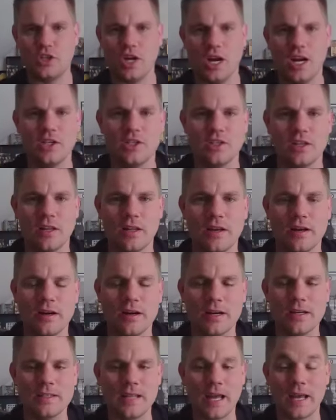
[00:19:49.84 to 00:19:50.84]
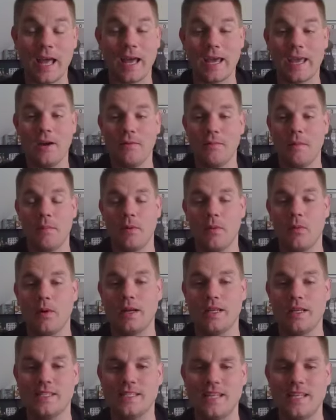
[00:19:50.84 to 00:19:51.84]
change the lyrics? I, I can't remember
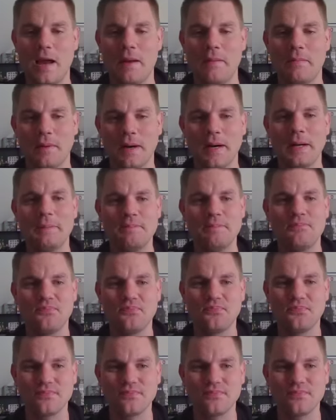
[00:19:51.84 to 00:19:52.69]
what he said, but